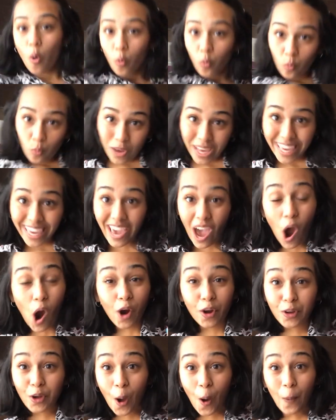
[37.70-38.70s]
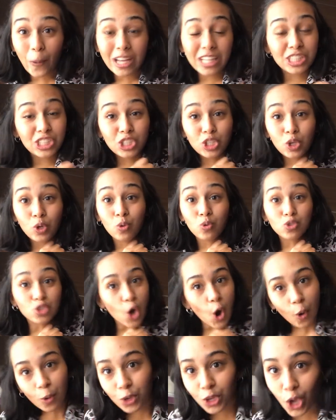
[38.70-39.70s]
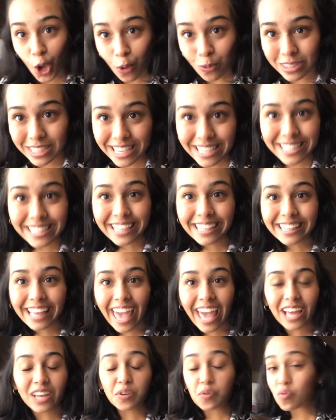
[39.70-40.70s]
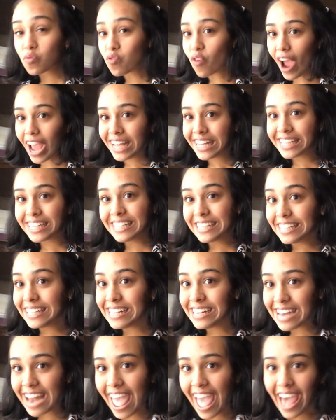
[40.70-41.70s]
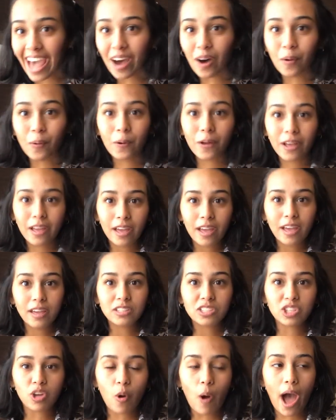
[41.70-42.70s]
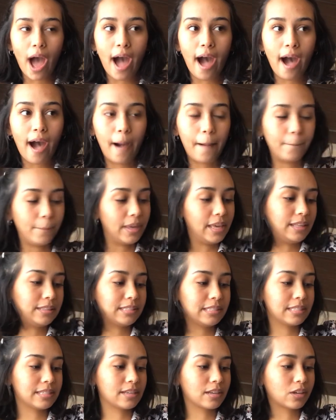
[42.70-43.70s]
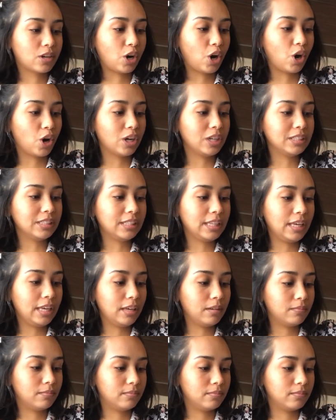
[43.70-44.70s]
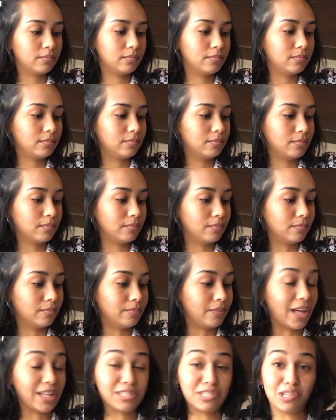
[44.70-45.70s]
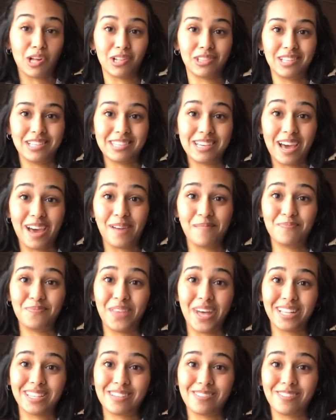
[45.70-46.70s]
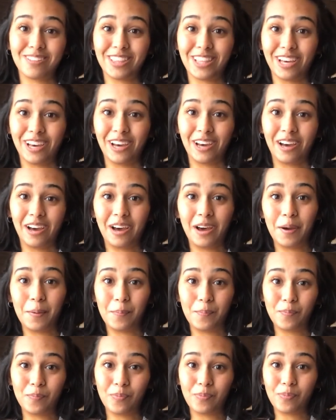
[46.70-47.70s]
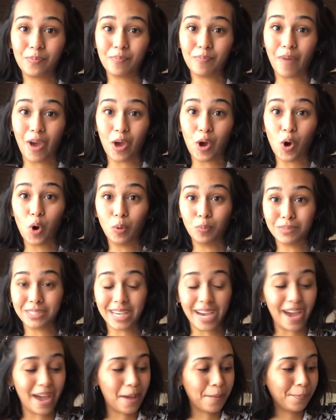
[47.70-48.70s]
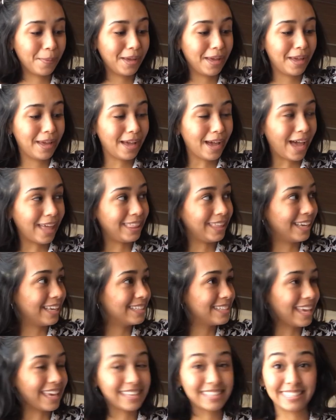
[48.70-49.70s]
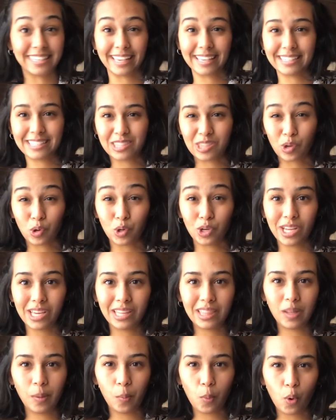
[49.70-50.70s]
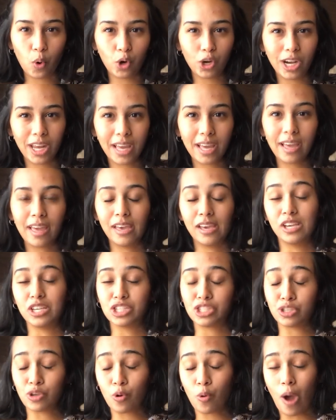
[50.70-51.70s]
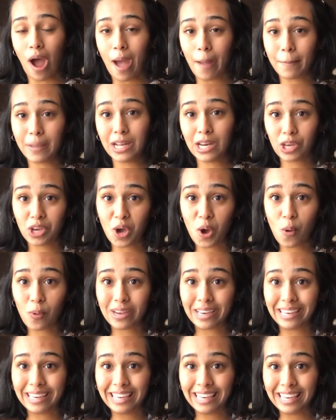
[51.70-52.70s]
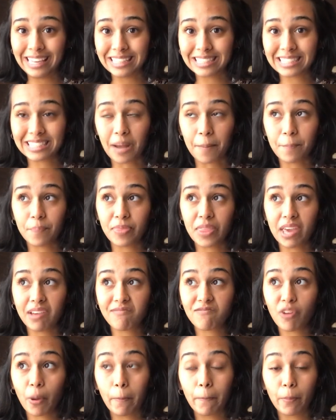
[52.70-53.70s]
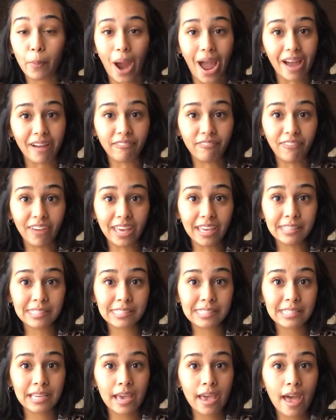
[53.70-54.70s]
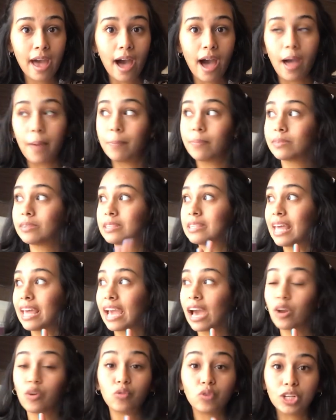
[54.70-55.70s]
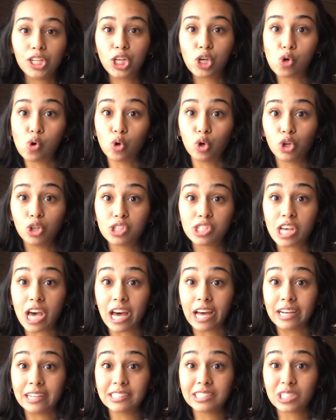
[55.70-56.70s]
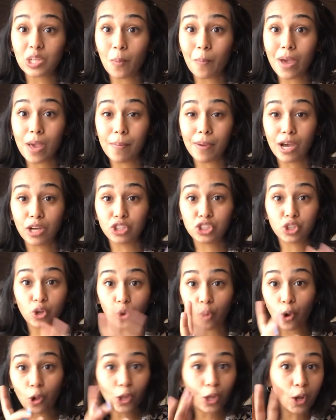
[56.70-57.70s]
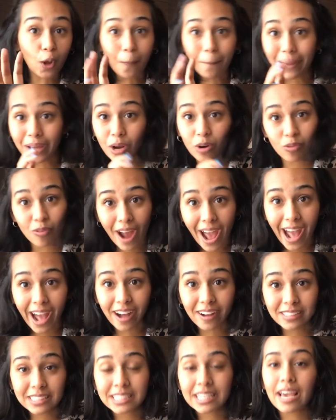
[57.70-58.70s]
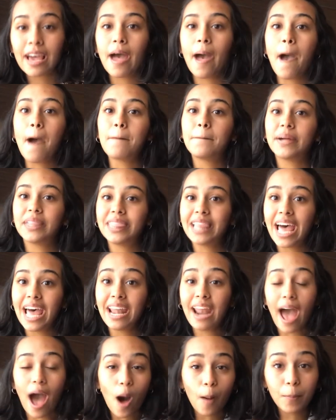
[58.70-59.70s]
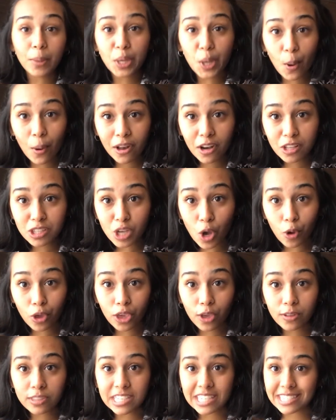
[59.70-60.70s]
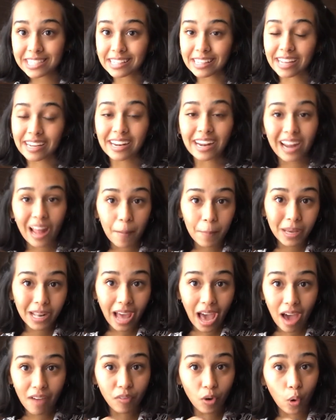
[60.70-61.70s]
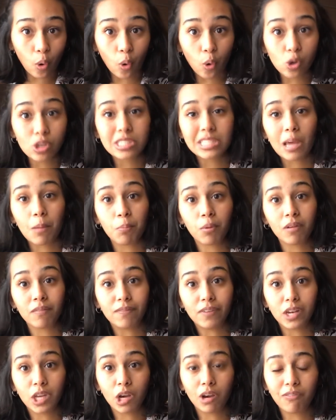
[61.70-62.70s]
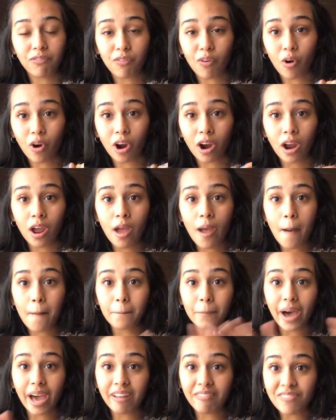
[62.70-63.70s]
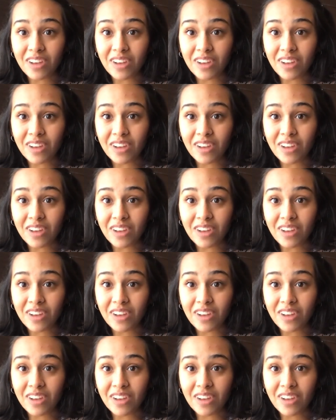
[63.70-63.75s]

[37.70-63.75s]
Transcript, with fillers: we are going to Tokyo Disneyland right now. So um, it's currently, that's not the time, that's the um, my home time. I think it's like 6.30 in the morning. So I'm gonna go eat something for breakfast. I'm staying at a really cool hotel, so maybe I'll show a little bit around. But then I'll be going to Tokyo Disneyland and I'm gonna have a whole separate video for my